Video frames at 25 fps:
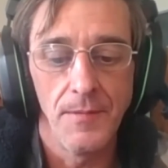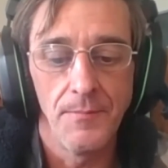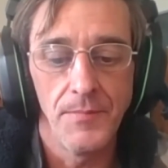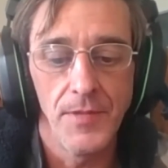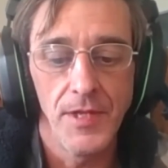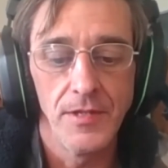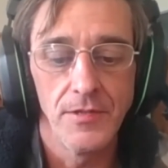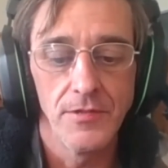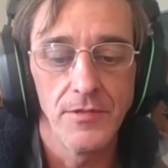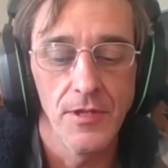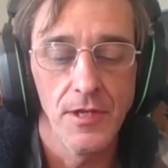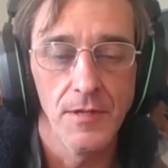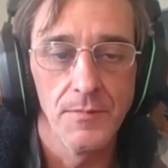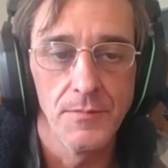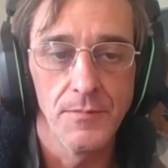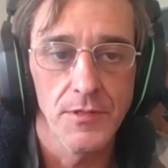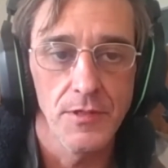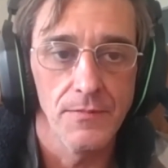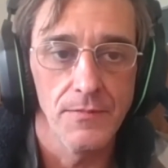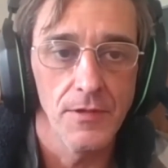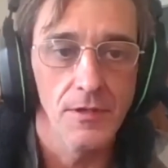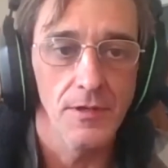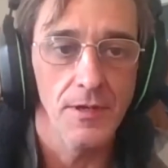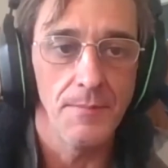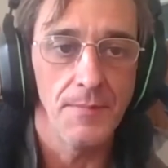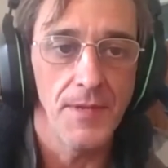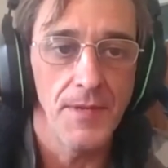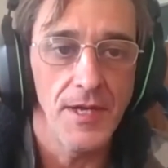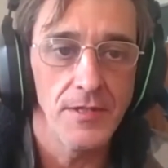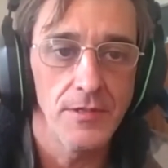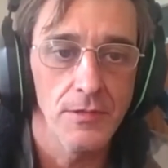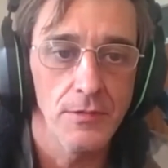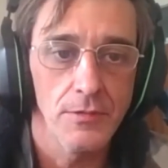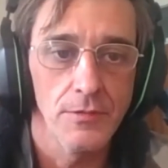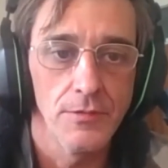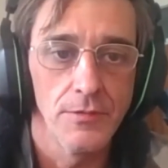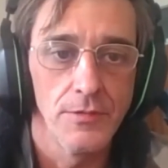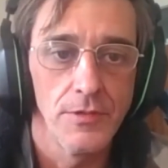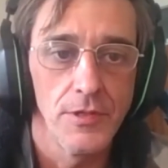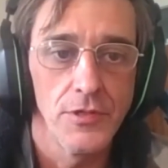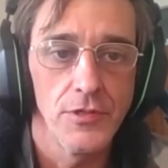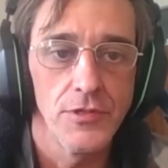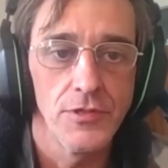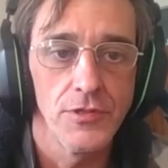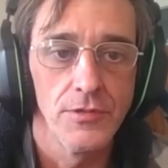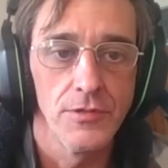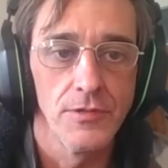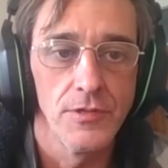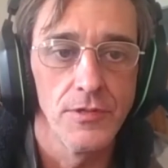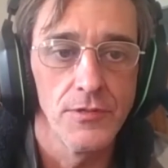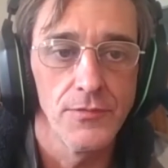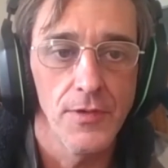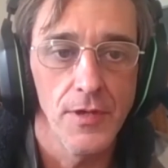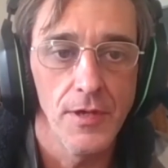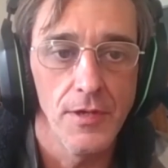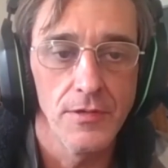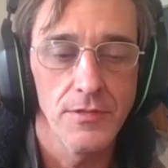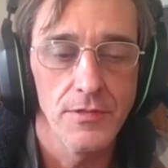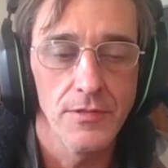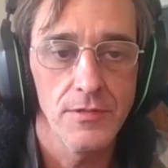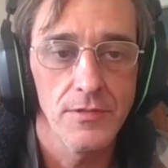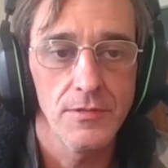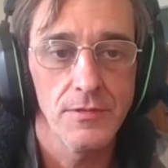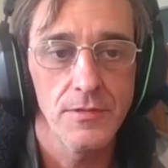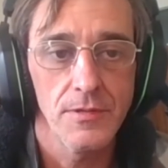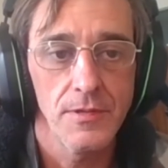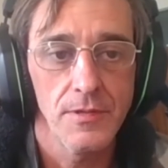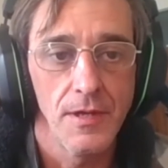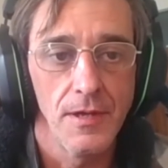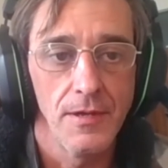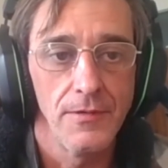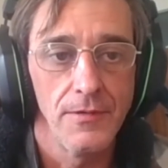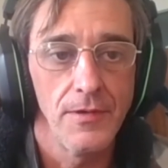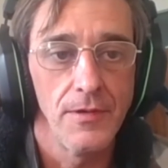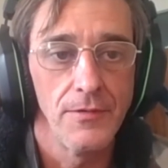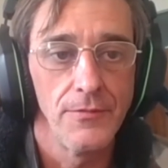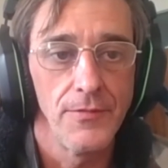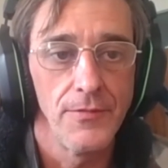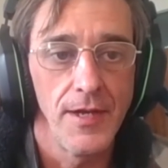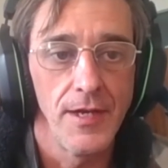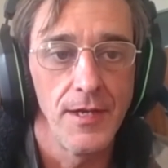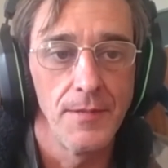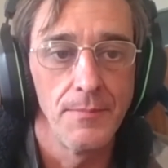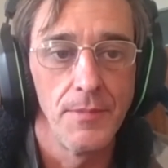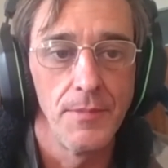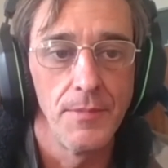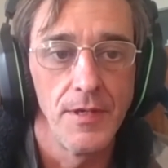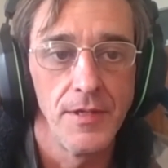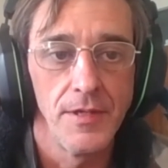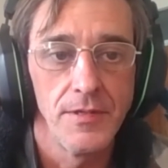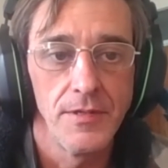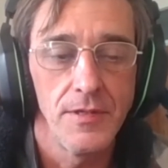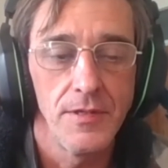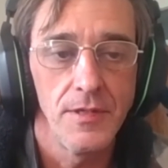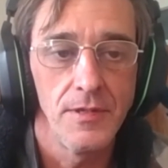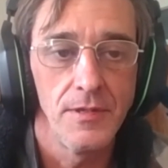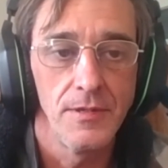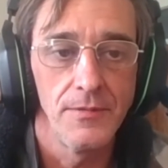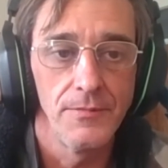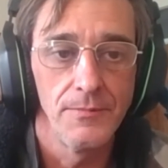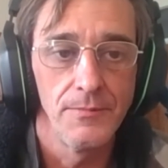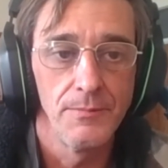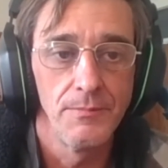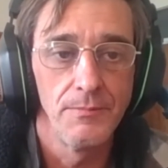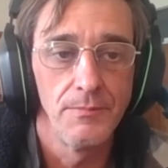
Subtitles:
in terms of climatic conditions, host availability,